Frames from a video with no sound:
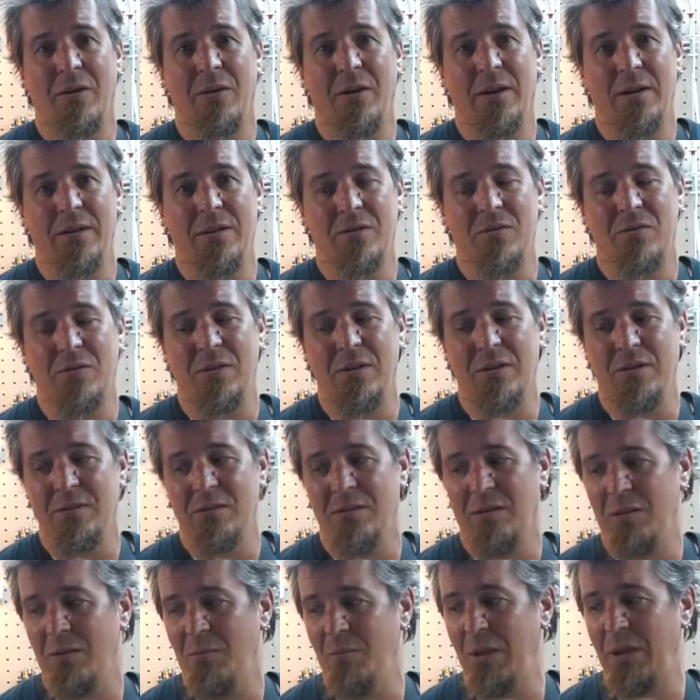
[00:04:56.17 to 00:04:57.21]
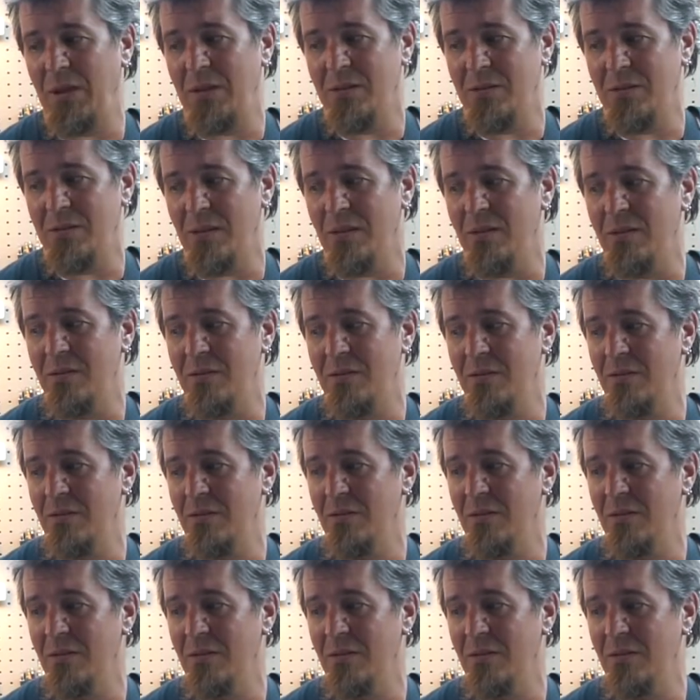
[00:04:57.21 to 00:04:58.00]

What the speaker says: high strings, and they make a set